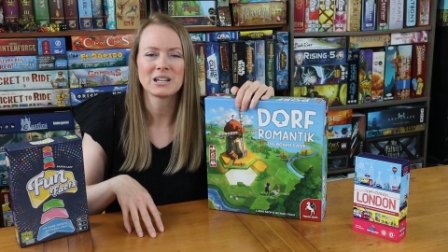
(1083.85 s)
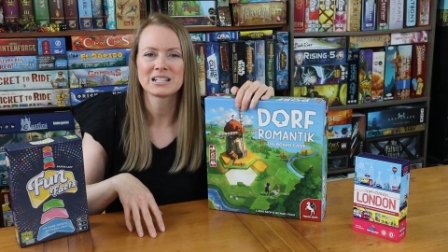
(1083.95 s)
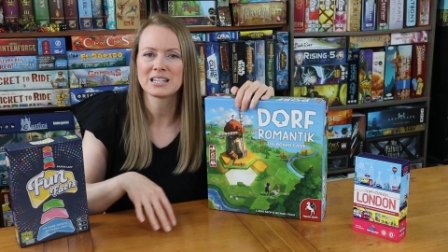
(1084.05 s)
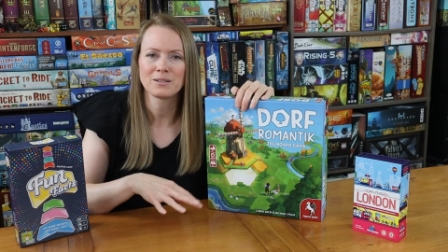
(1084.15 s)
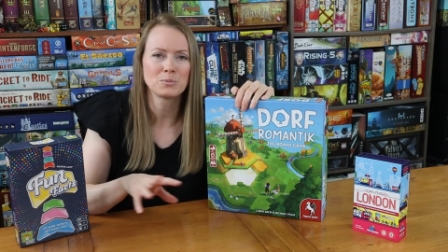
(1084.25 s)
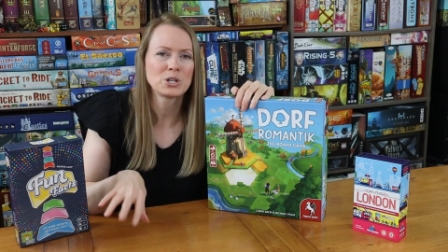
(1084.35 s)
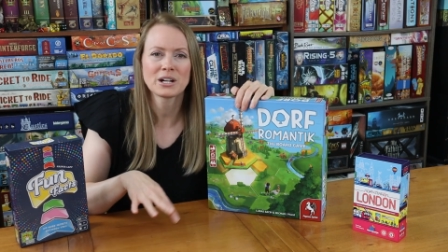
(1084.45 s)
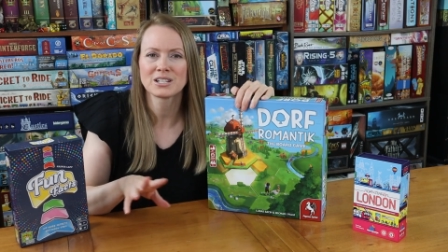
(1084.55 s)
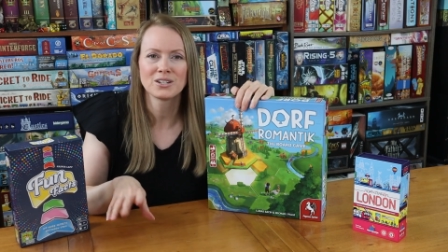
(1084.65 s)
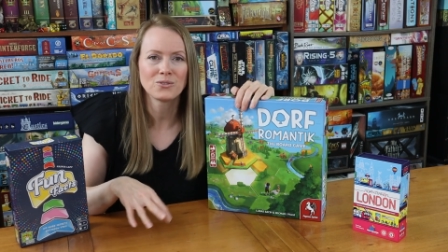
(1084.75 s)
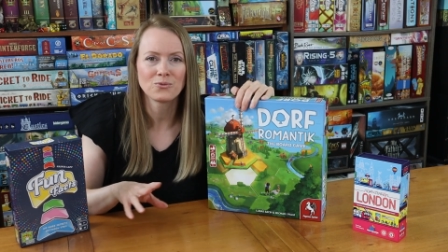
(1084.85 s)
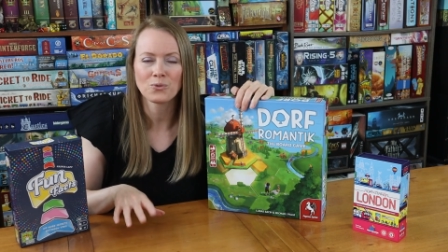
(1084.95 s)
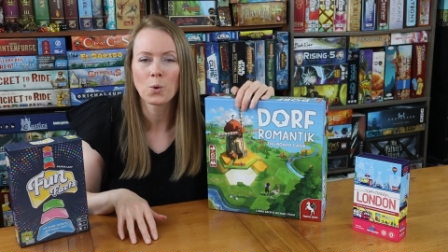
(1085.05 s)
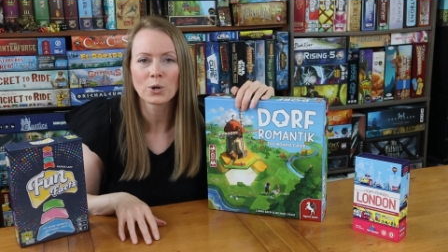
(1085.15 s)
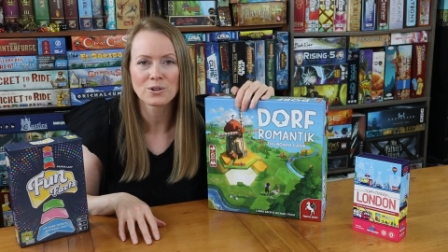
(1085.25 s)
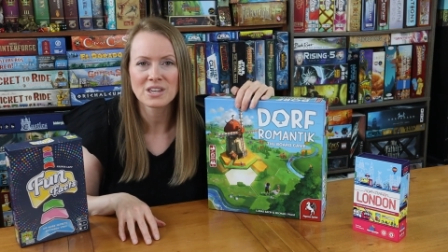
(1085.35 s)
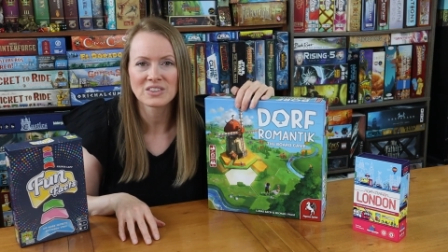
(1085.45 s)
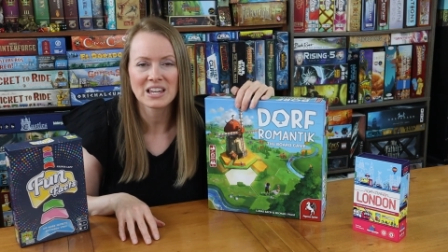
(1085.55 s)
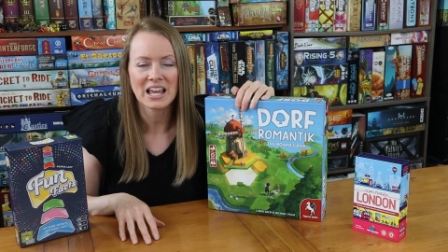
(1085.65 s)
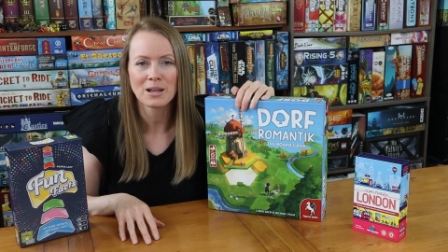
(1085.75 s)
and because the objective order
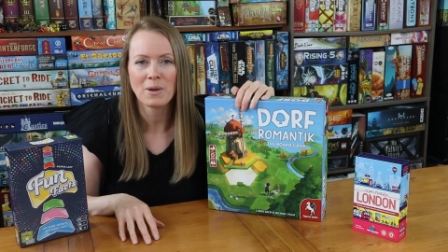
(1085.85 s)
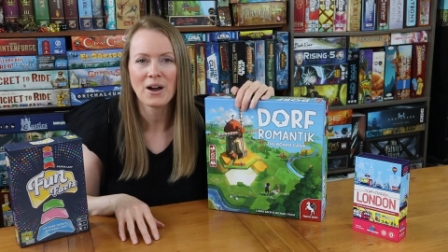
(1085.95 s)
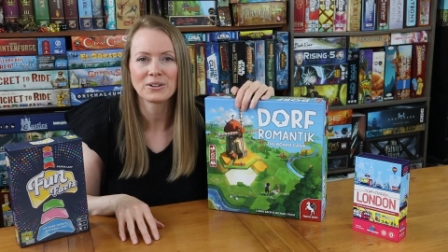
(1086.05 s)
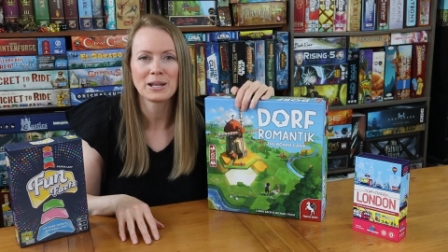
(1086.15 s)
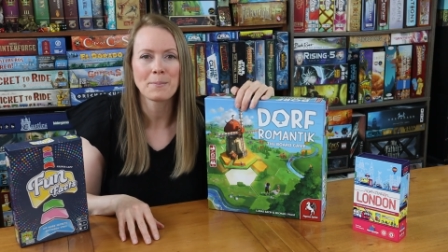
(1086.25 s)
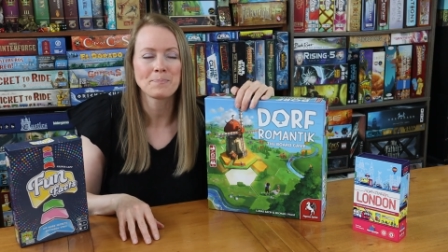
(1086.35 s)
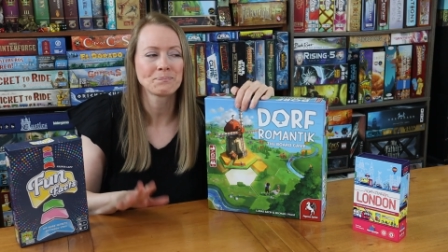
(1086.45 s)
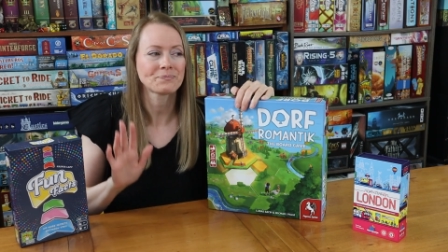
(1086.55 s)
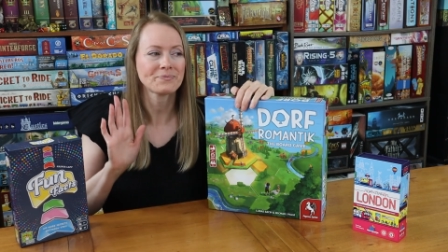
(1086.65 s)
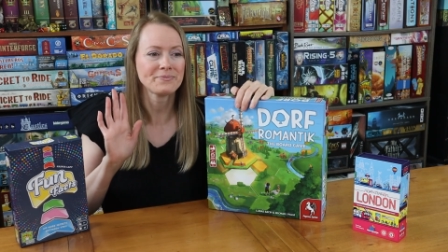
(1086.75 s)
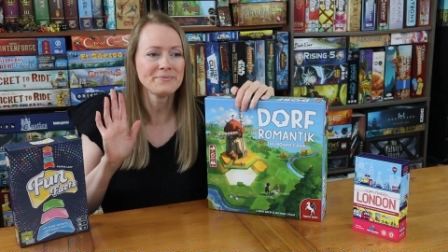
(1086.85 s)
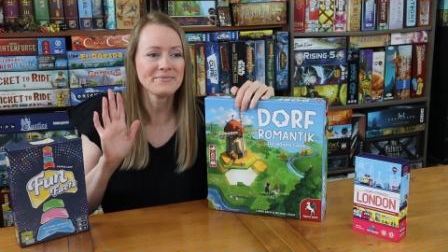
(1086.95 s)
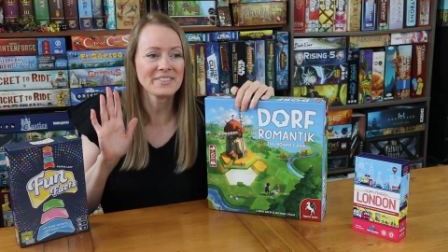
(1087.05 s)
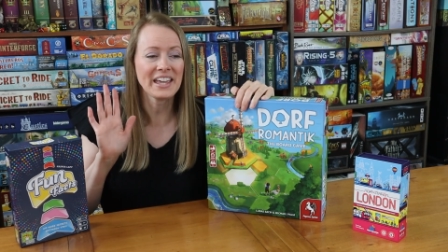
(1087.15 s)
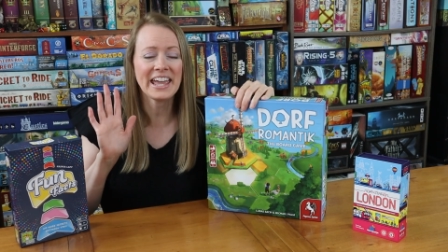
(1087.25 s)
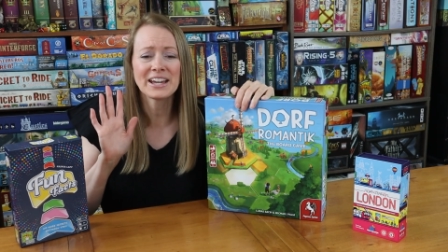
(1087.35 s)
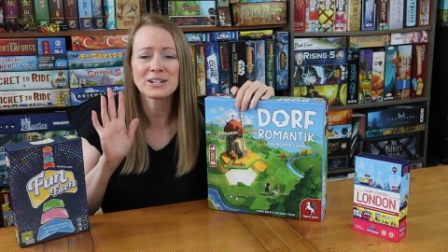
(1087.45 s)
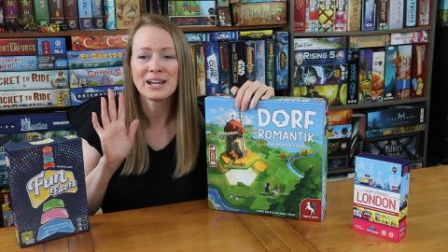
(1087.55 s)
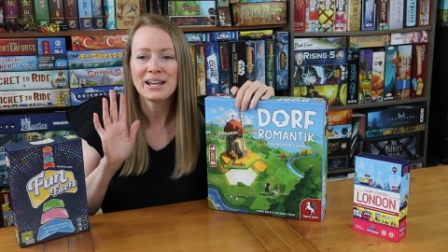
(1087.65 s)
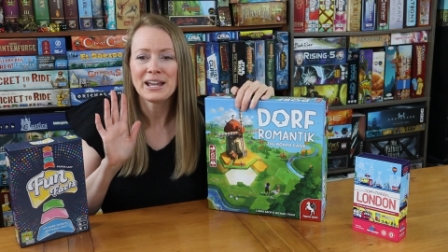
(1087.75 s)
that they came out in.
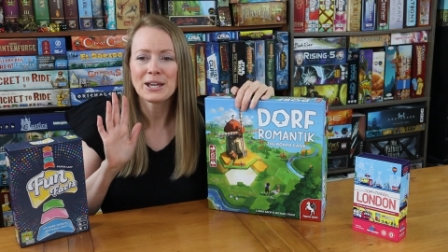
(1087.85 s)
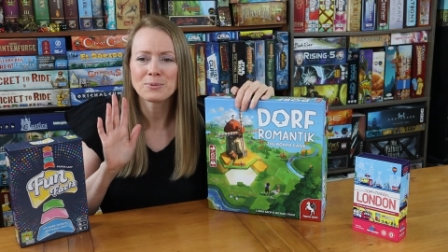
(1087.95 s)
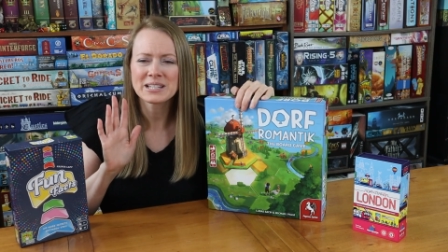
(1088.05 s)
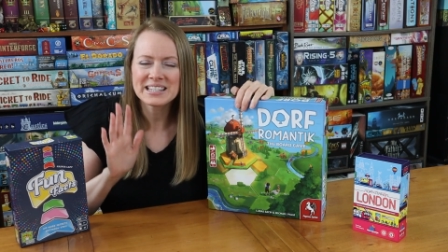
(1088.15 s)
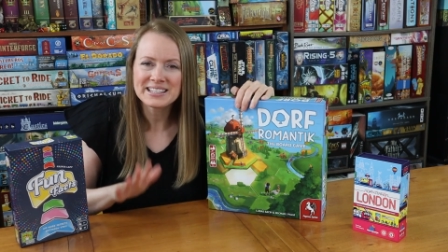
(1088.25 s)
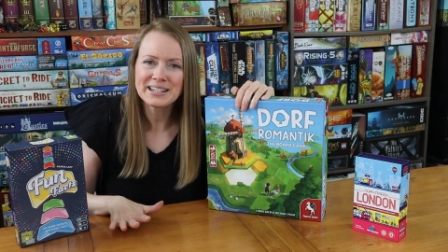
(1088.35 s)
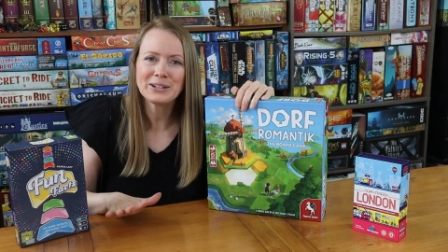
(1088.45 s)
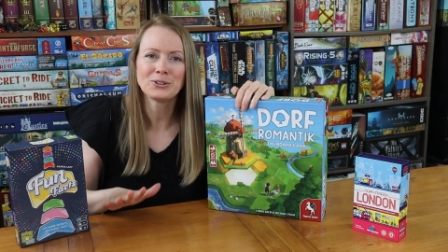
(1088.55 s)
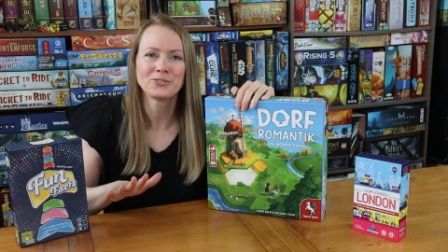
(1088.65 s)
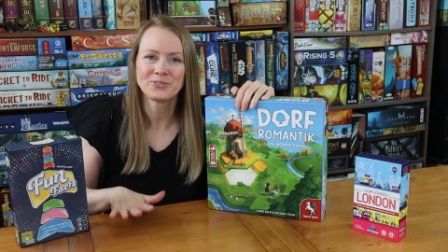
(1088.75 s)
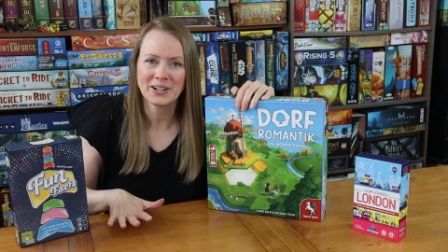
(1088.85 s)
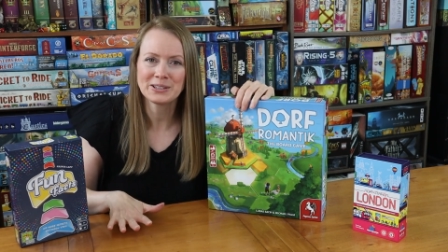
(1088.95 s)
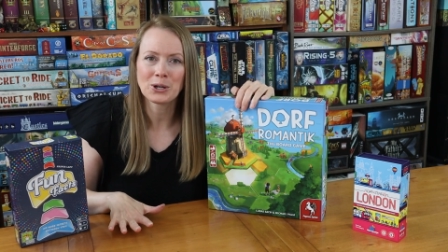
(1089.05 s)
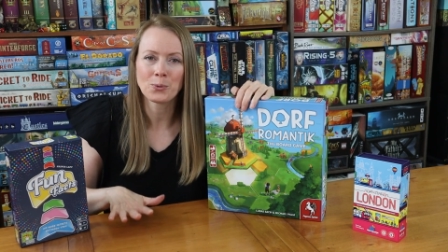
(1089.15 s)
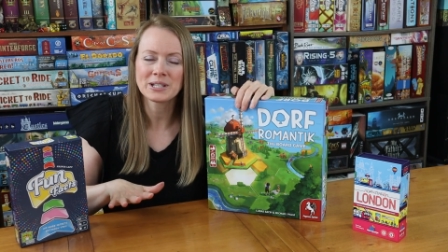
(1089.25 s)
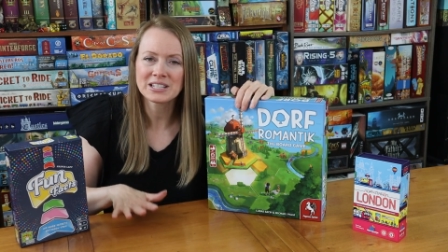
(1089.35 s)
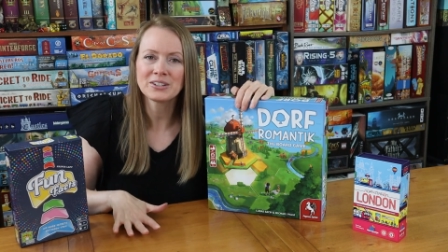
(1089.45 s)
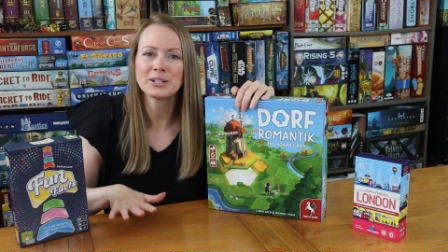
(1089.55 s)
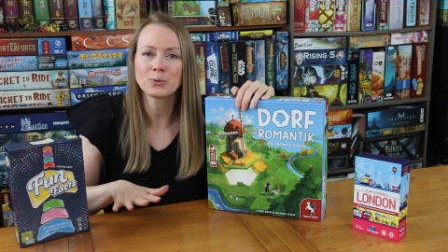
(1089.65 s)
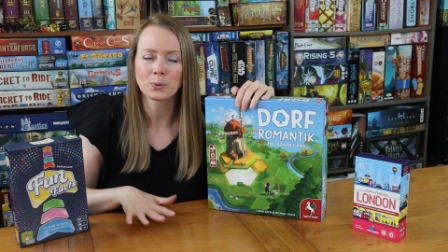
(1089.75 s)
And it was still fun though. We
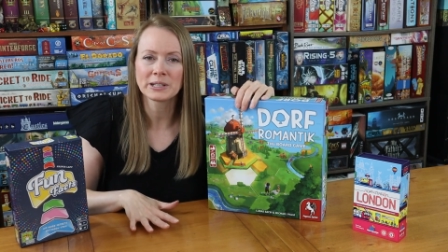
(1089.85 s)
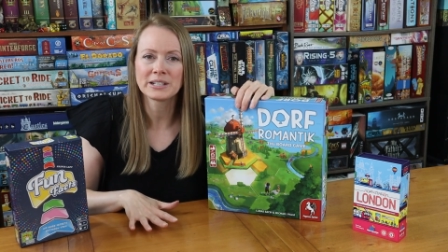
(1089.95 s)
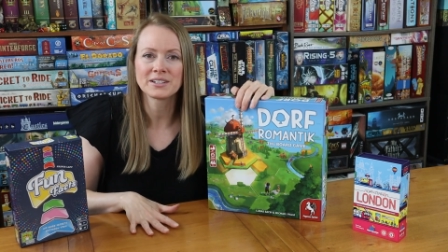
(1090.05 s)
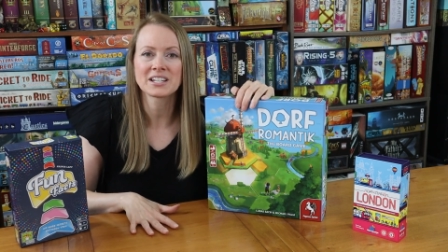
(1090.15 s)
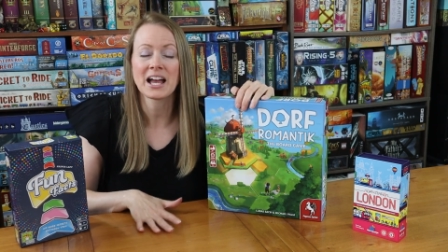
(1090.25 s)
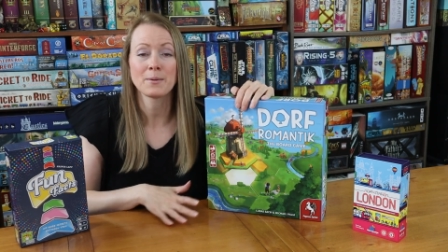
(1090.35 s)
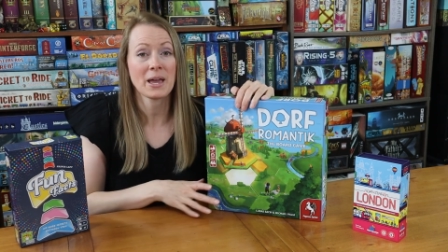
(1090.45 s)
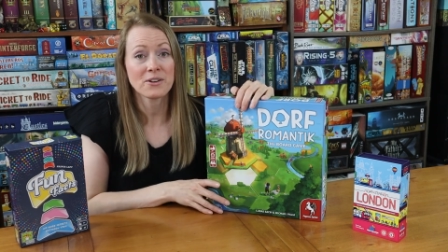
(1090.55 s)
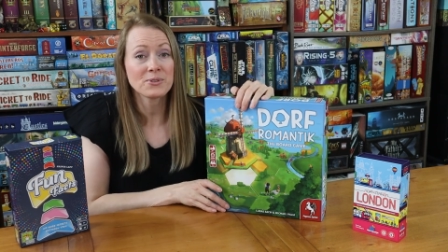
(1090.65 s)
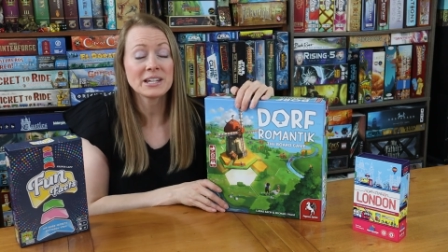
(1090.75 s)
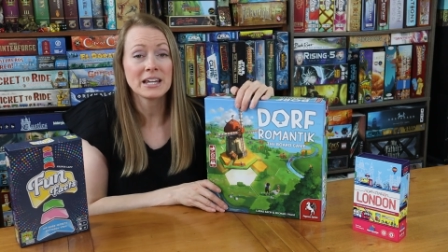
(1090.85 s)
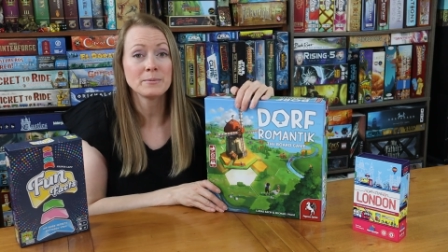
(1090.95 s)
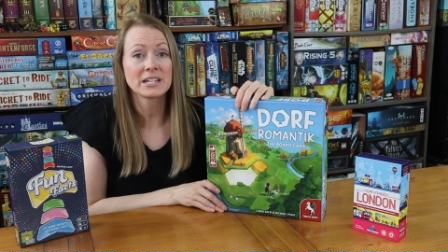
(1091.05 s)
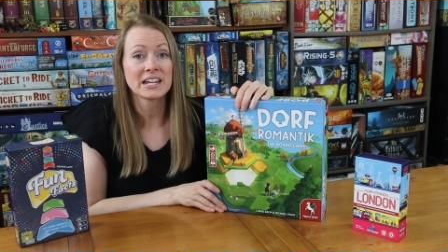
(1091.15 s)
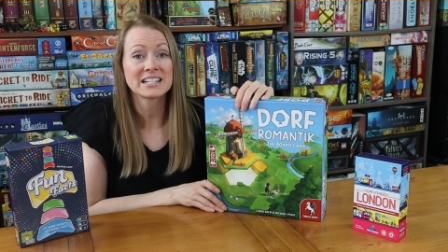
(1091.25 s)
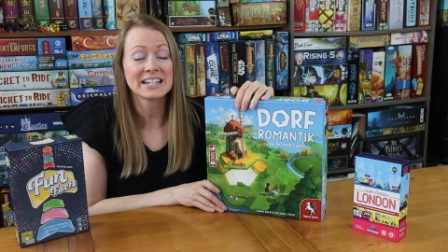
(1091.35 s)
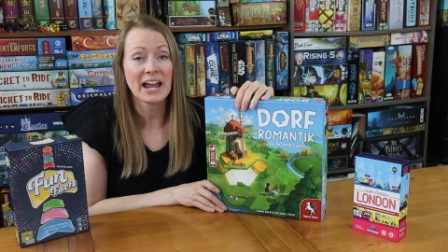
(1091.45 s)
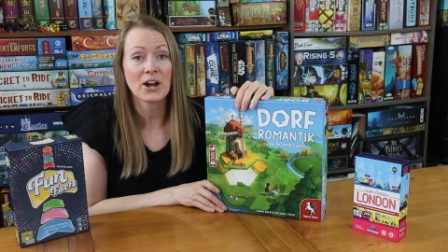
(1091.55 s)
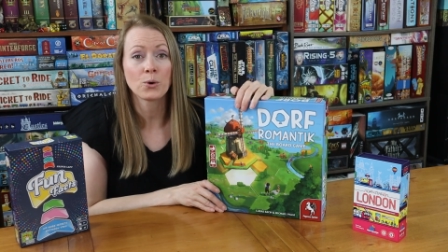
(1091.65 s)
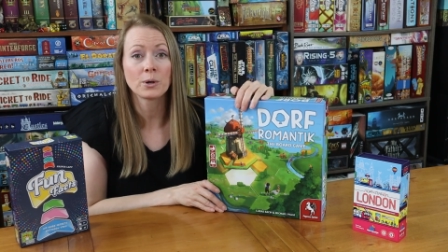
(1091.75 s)
still had a really good time. Every game takes an
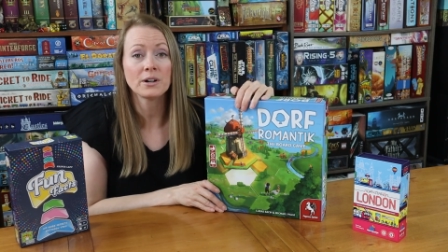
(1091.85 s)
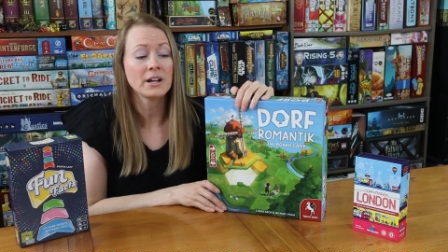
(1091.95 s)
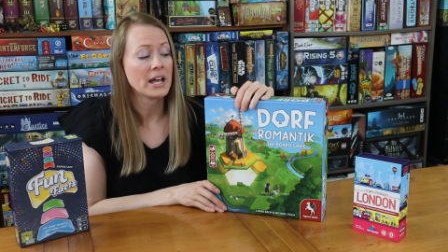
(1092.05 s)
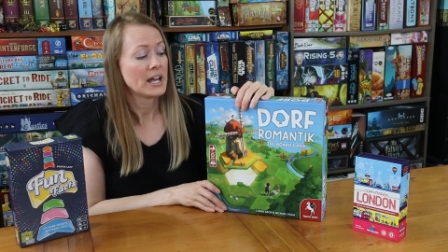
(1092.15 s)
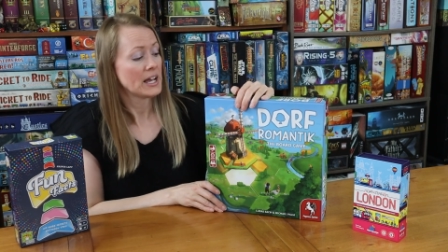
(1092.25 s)
hour.